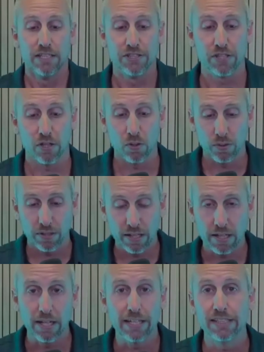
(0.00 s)
So
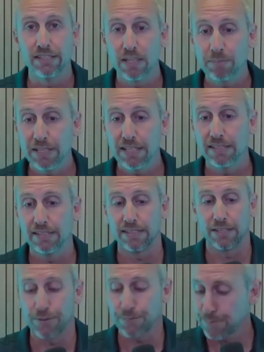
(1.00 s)
again, something to
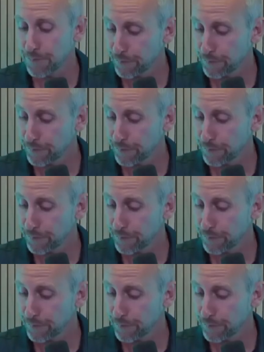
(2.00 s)
consider.